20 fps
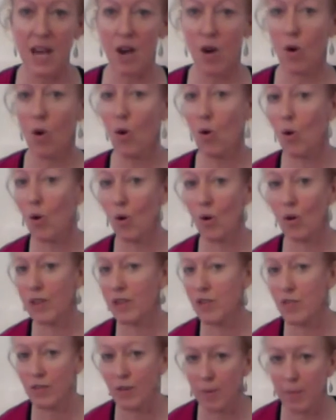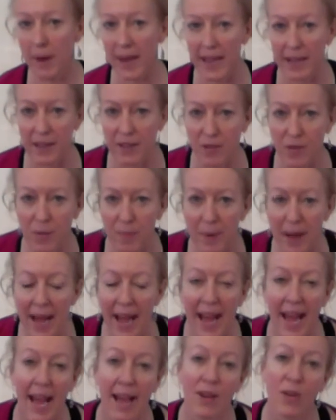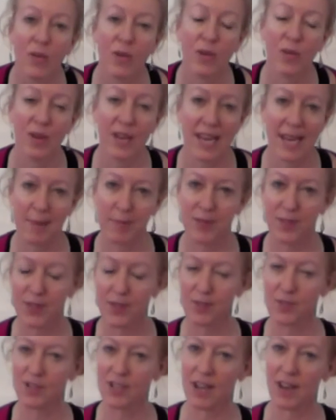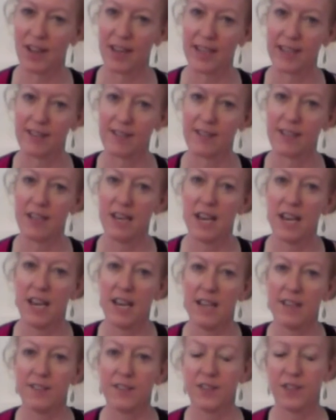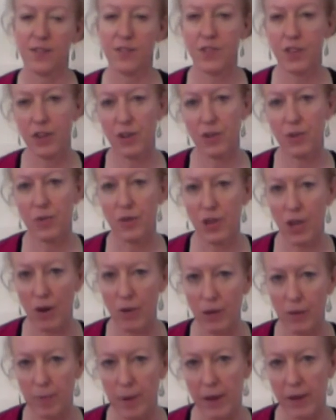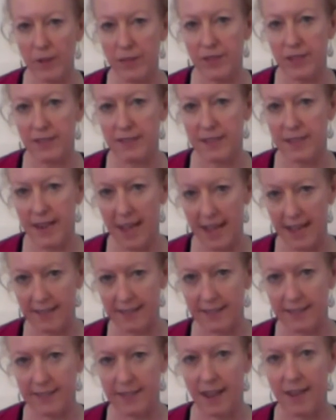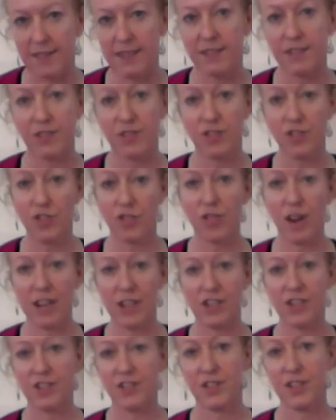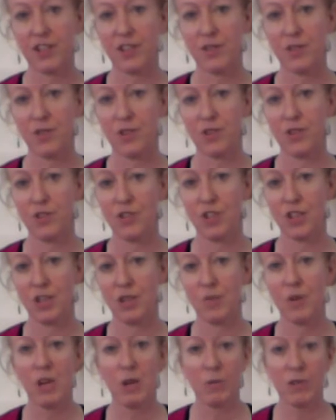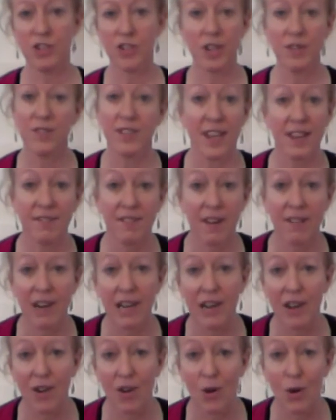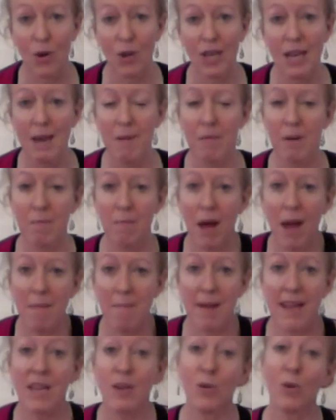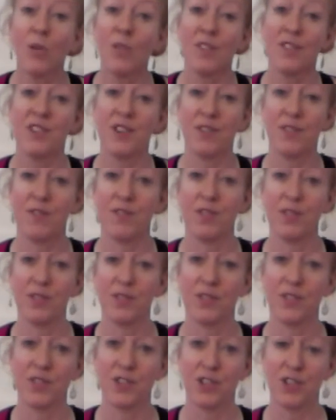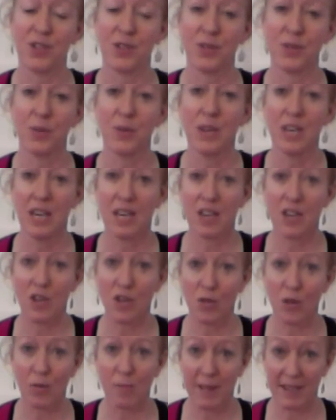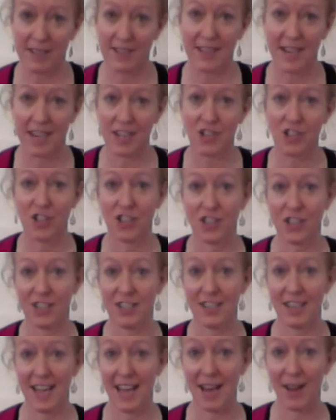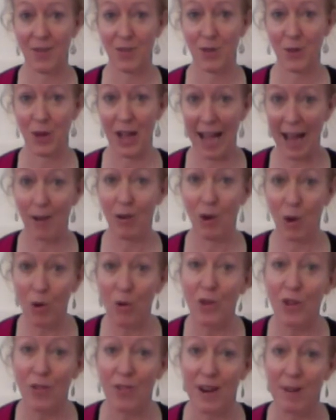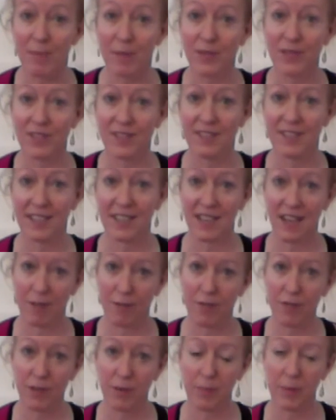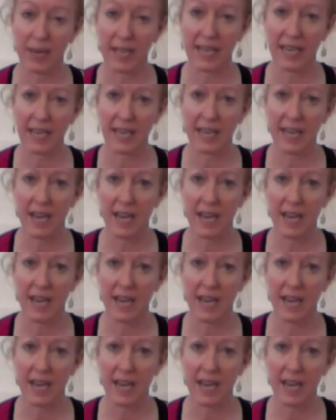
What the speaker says: or you've got pain in your back, or your hips feel tight. So there's a few yoga poses and exercises and stretches that you can do, which don't take very long, but might make all the difference to your meditation and how long you're able to sit comfortably.